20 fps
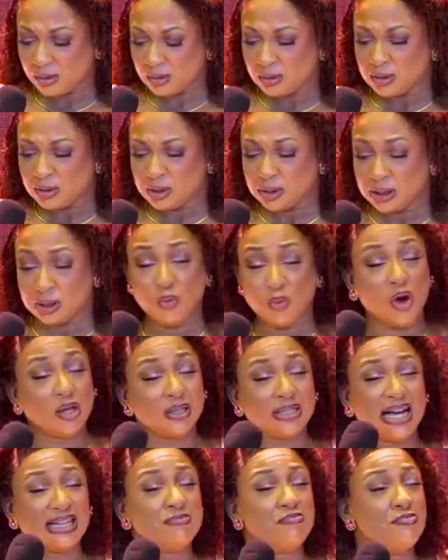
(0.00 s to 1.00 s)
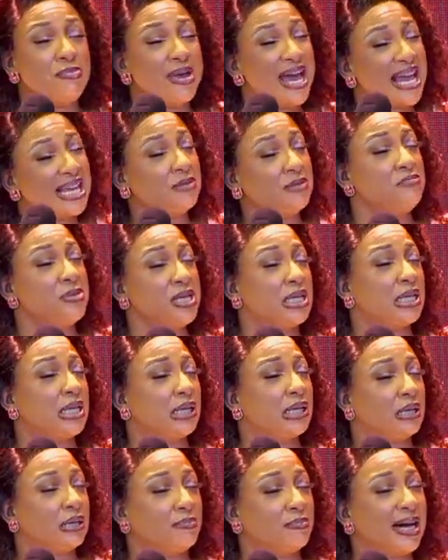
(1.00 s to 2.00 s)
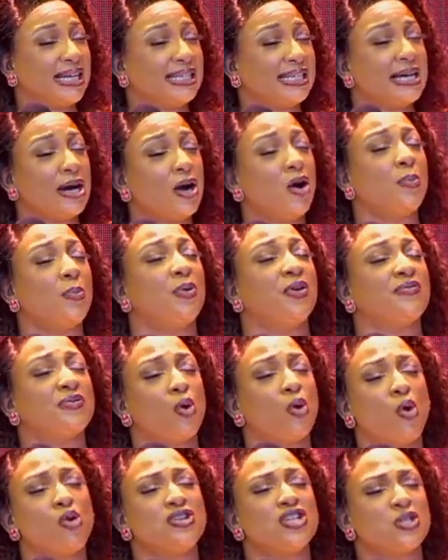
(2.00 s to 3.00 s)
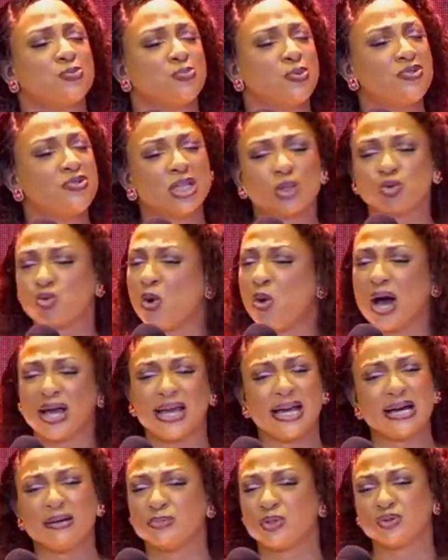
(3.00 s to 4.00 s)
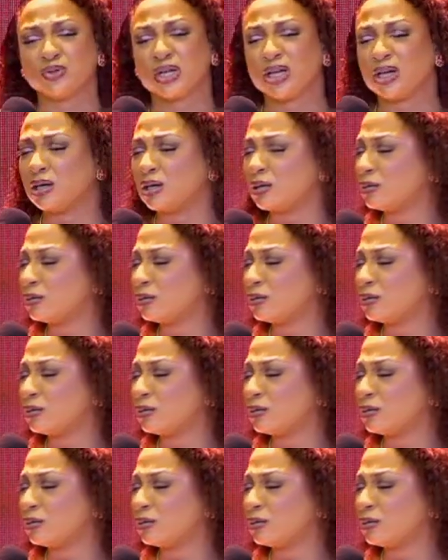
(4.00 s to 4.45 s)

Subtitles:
The one that made me by the help of the Holy Spirit who I am today.